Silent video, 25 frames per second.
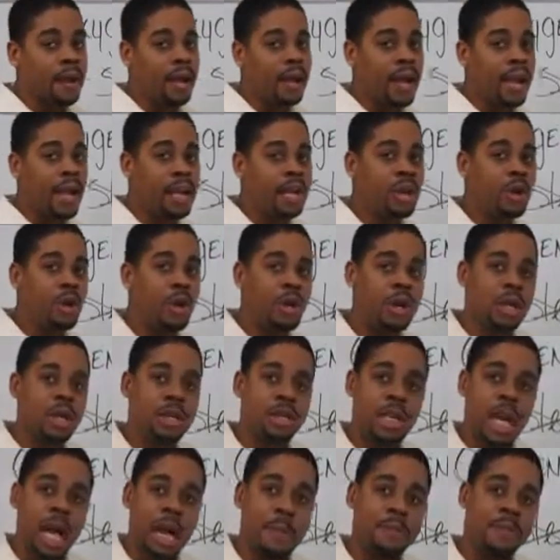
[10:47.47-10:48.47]
and you're on
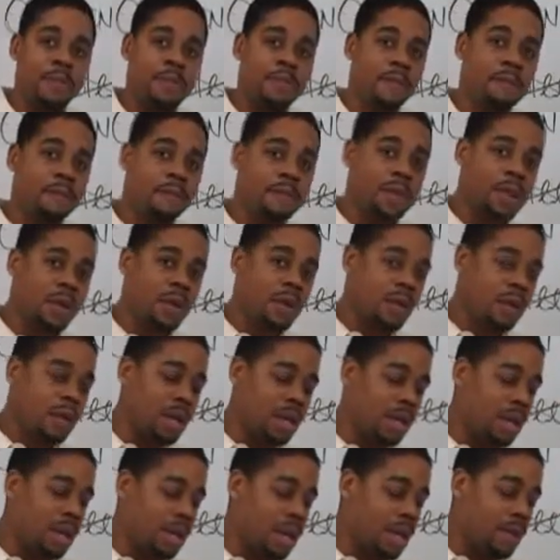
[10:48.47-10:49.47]
top of a
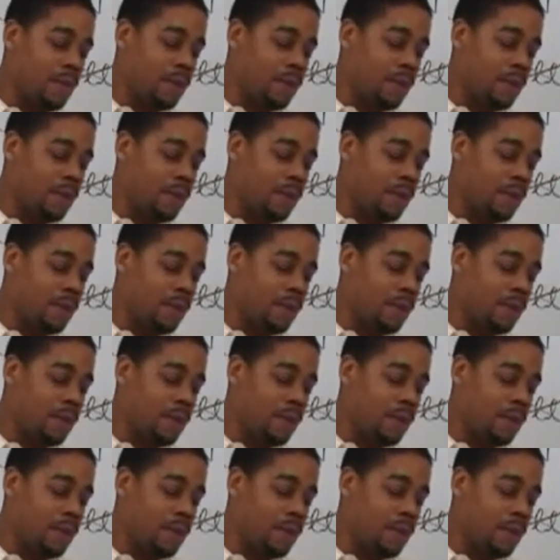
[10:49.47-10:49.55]
building,